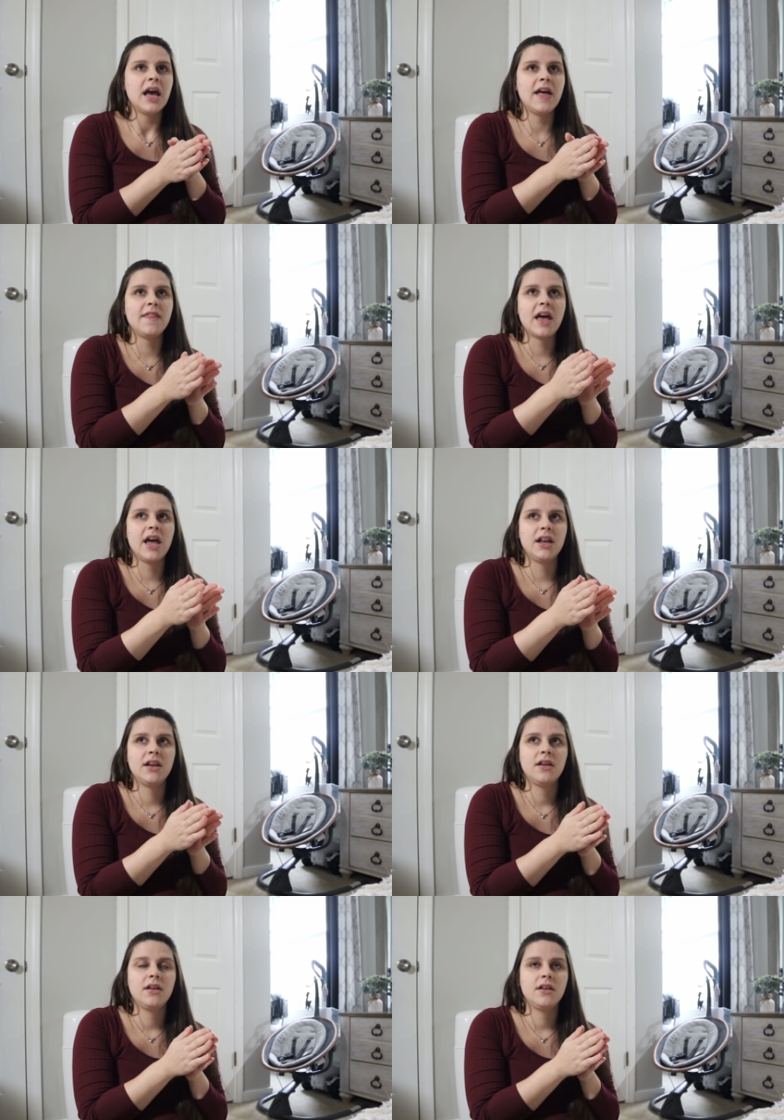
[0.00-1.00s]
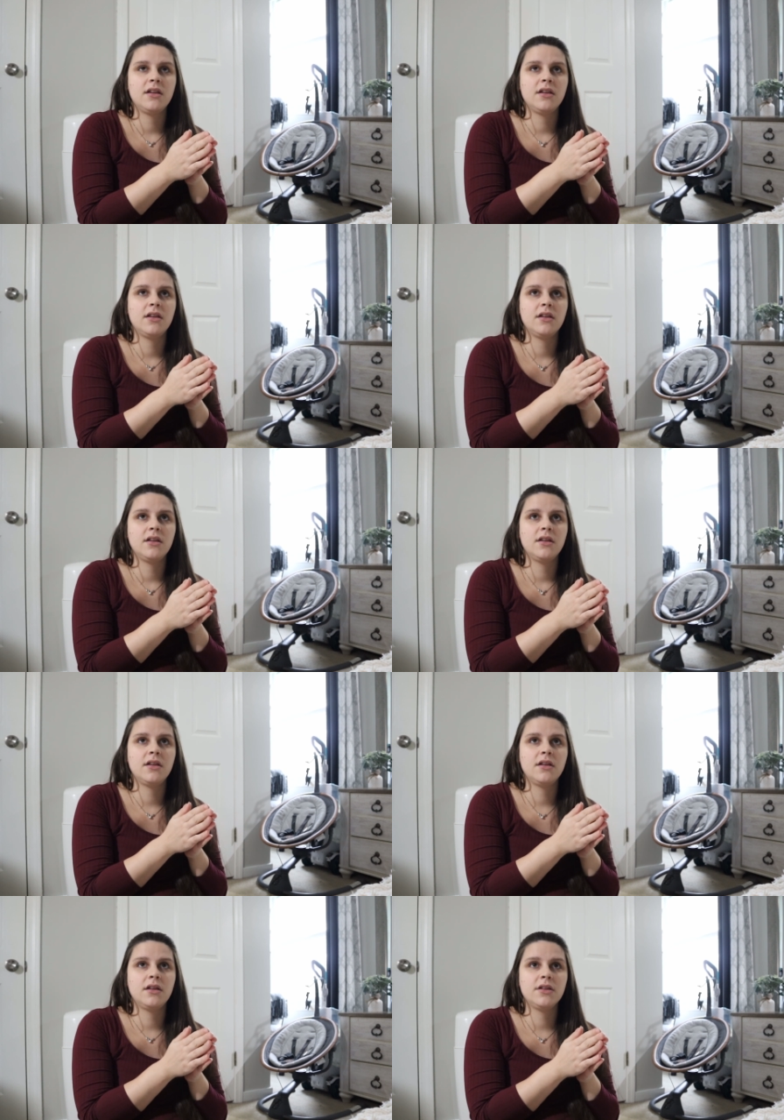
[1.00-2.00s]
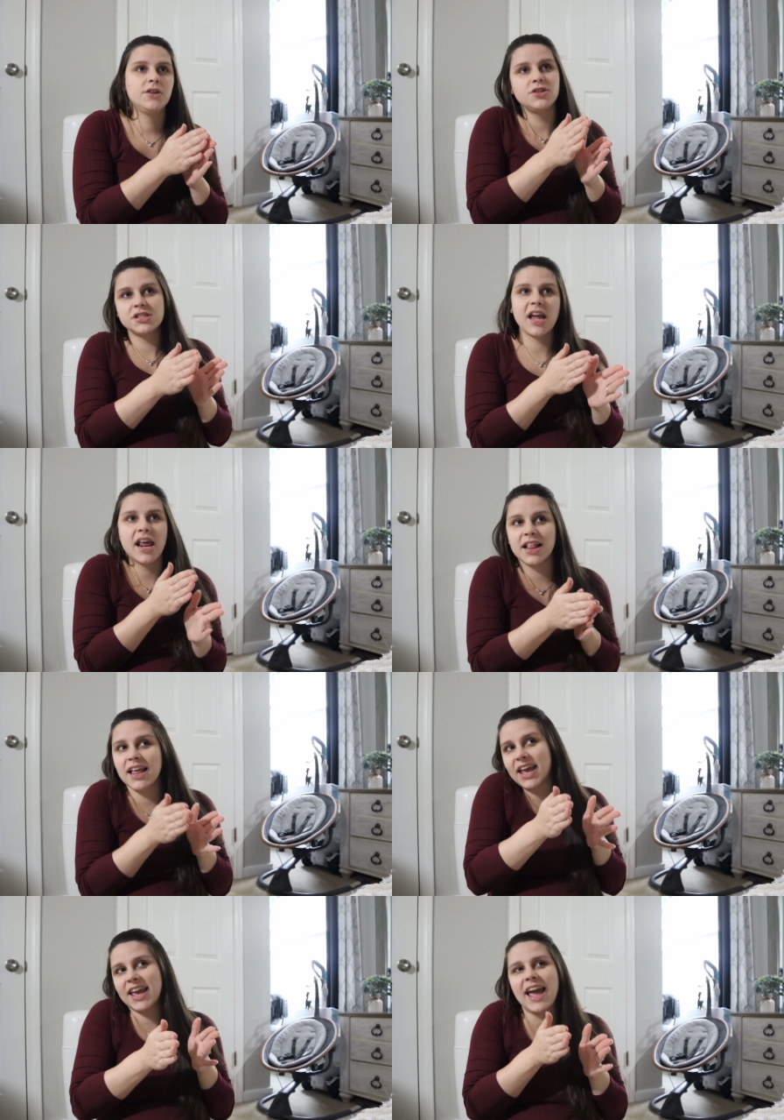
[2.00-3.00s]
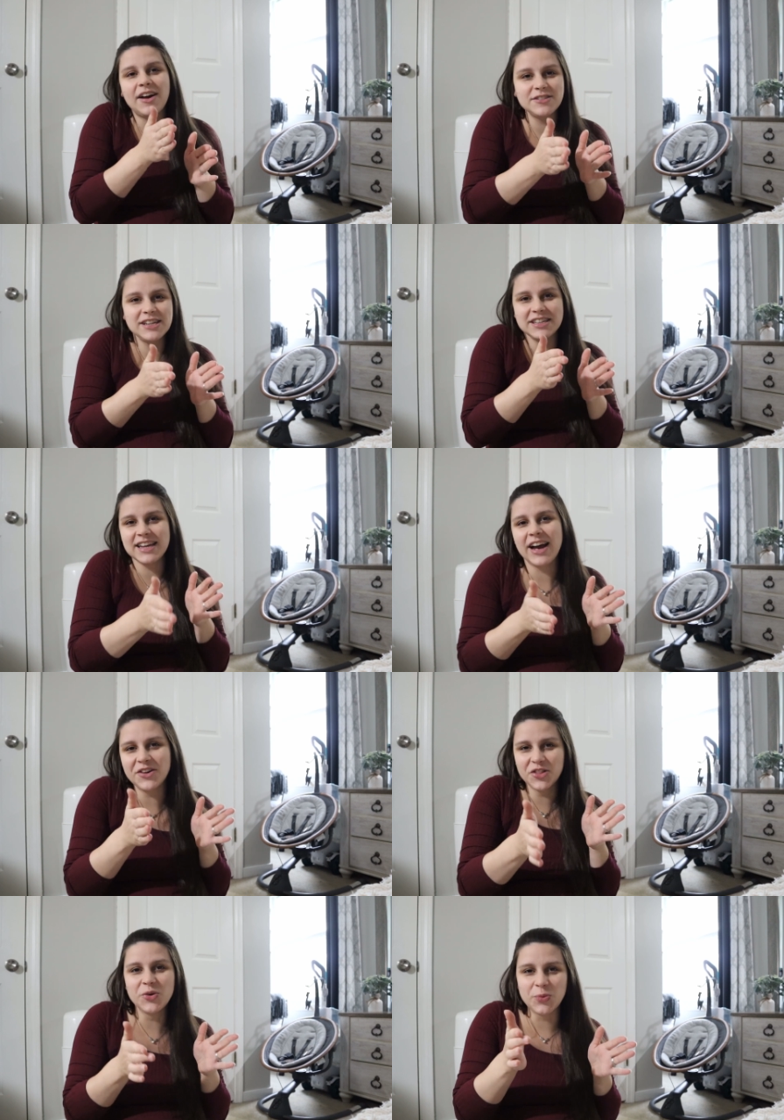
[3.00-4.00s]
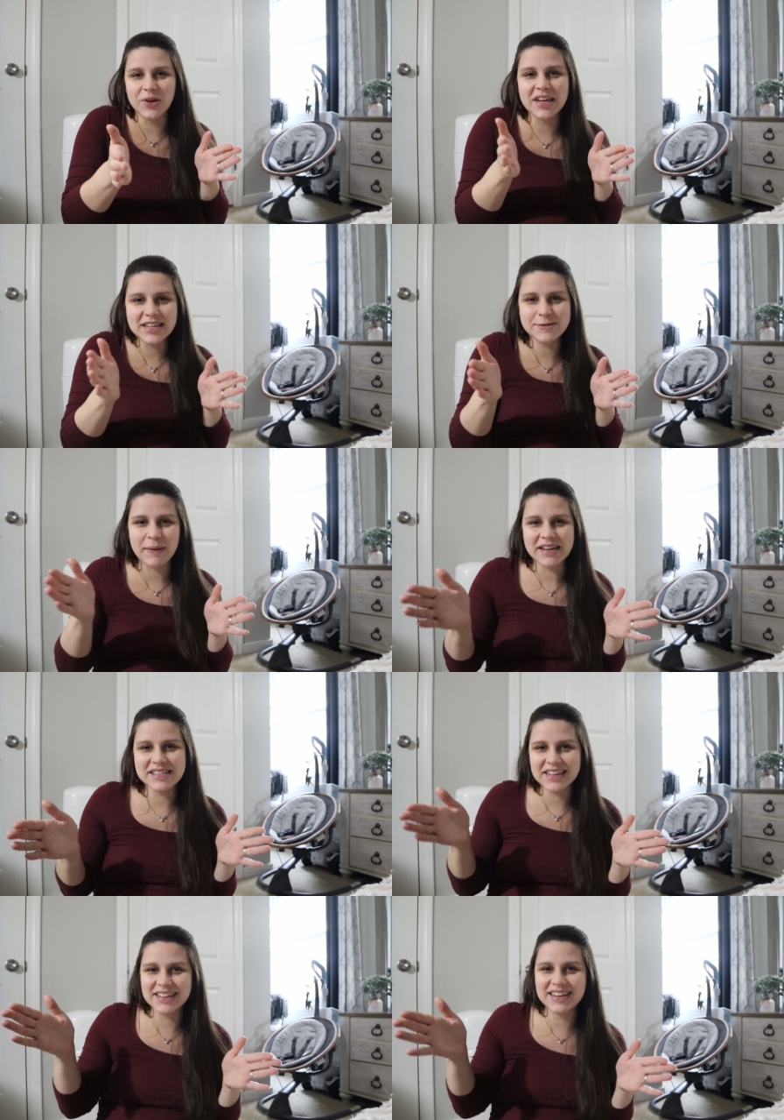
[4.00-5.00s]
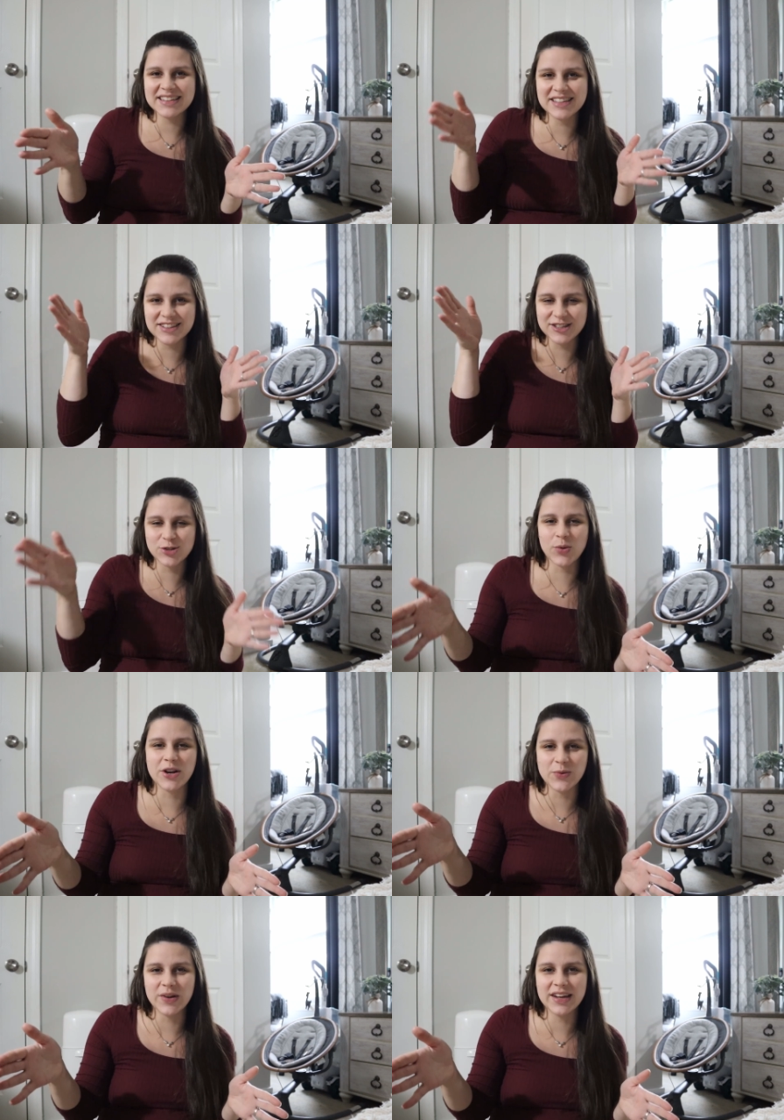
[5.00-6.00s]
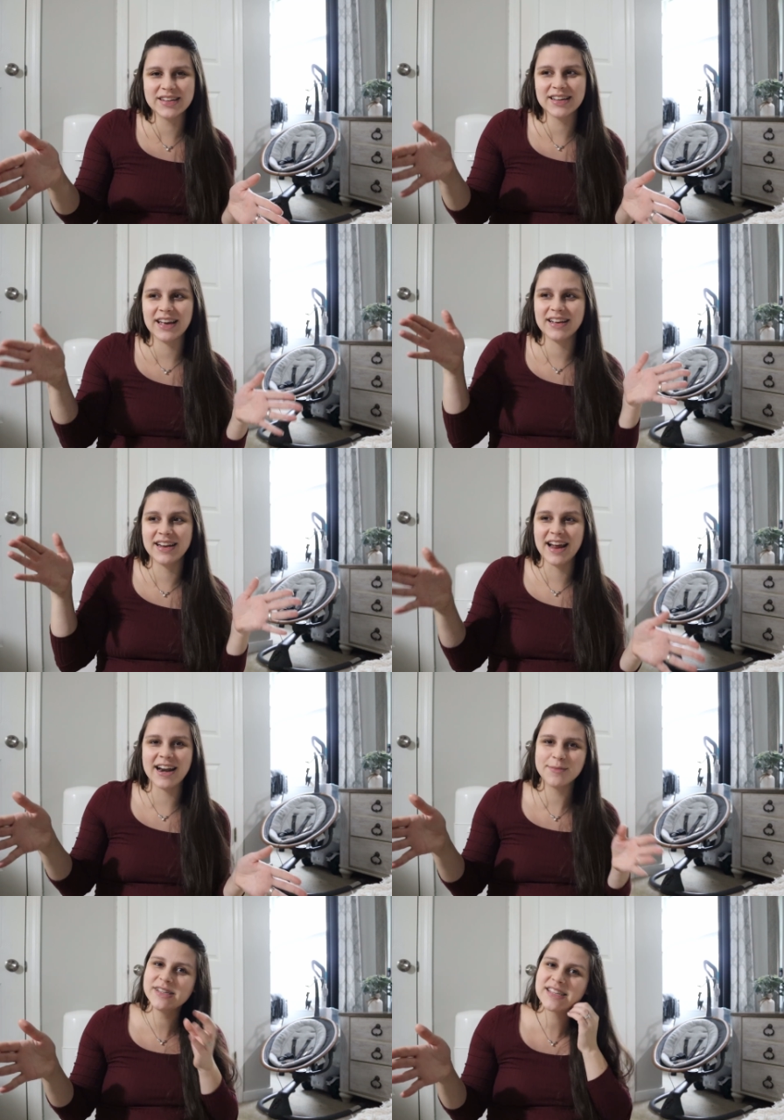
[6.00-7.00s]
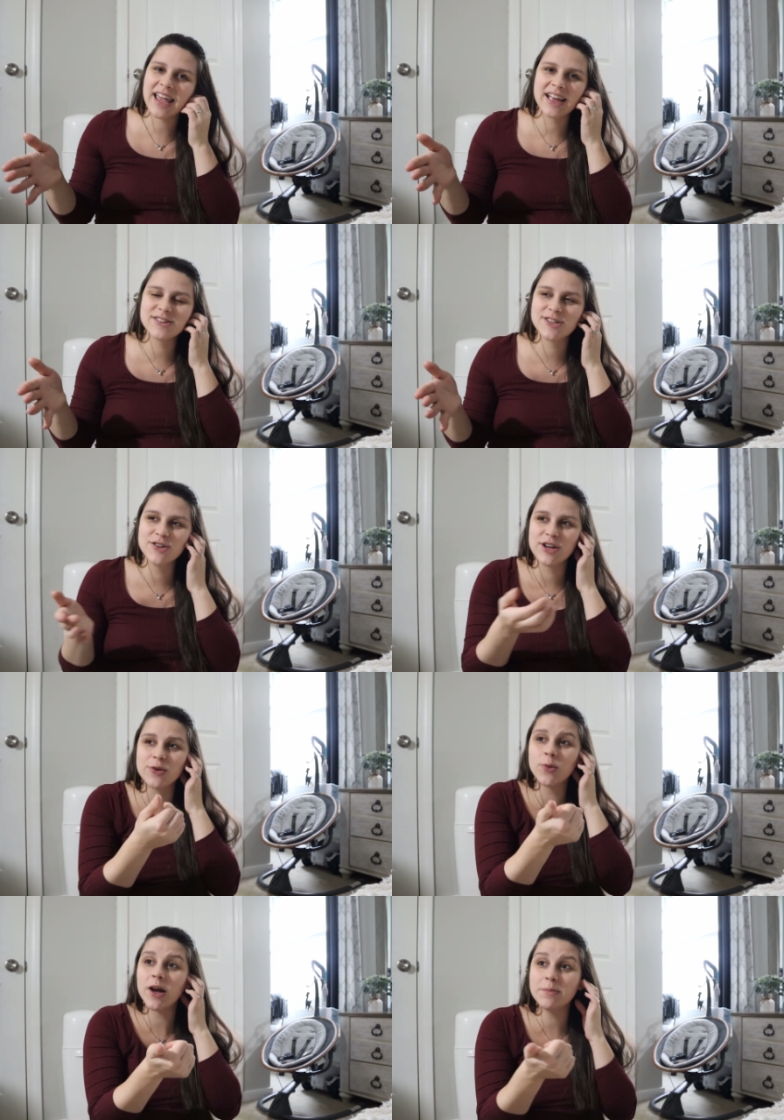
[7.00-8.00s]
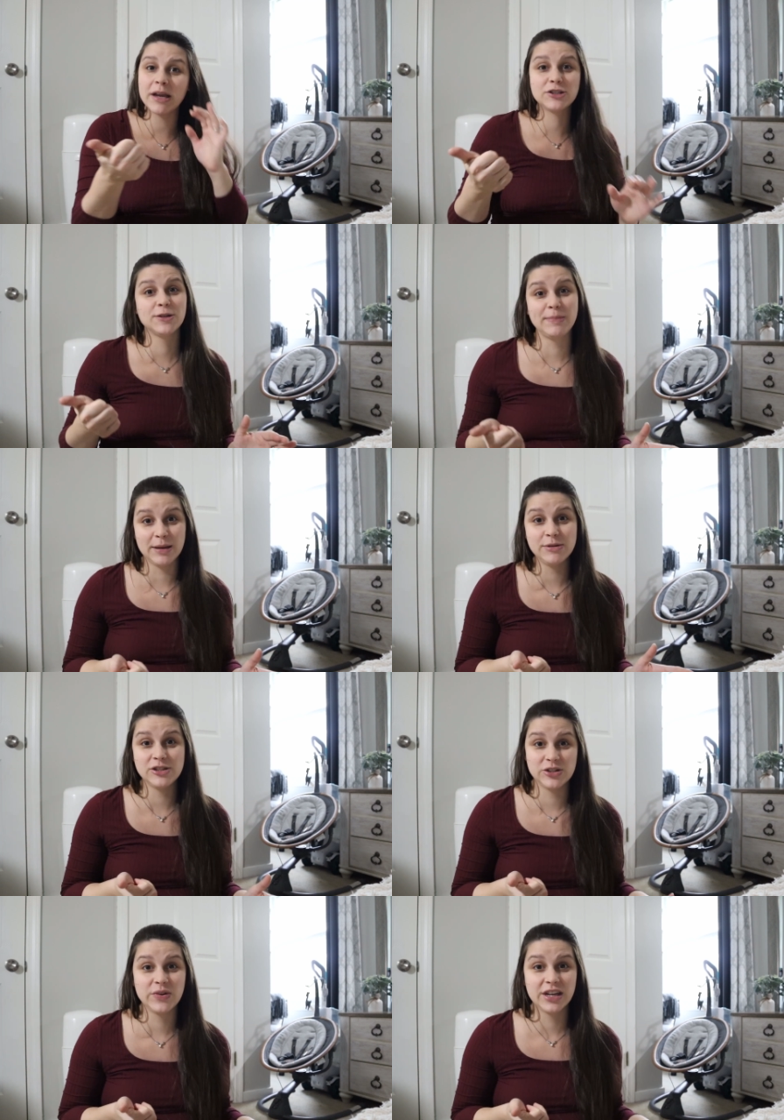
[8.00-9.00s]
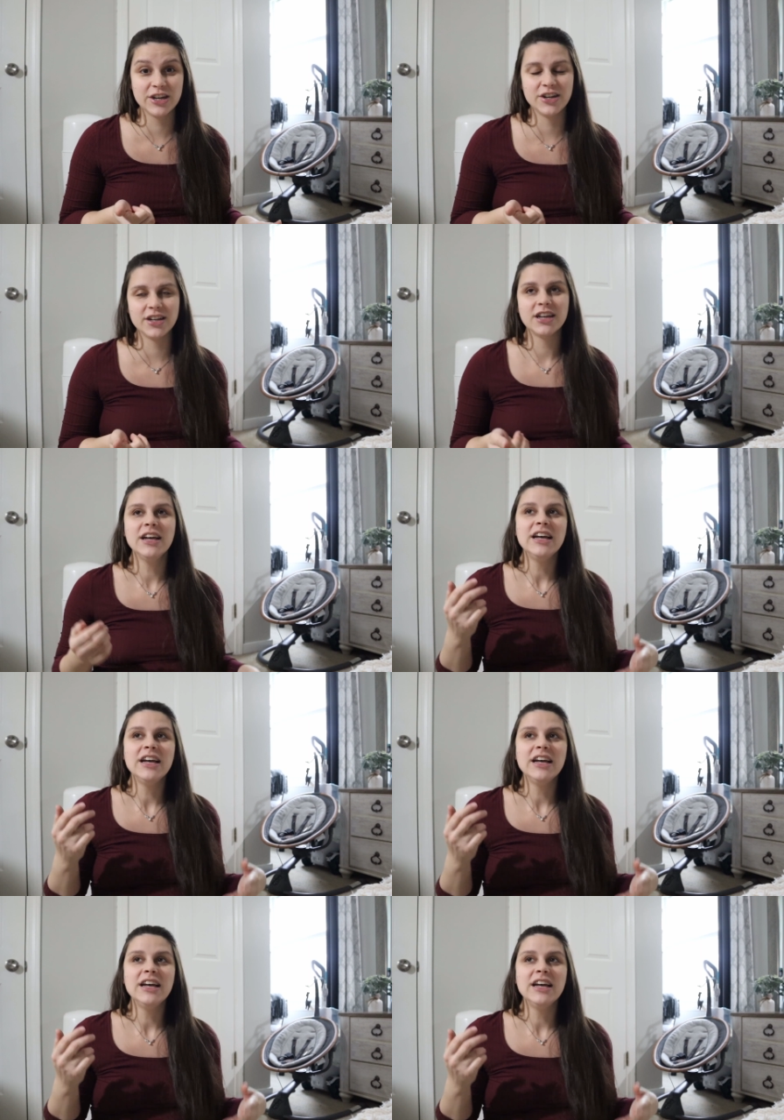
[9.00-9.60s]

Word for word: And then you're just kind of like counting down the weeks basically until the 20 week anatomy scan so you can one make sure baby's doing good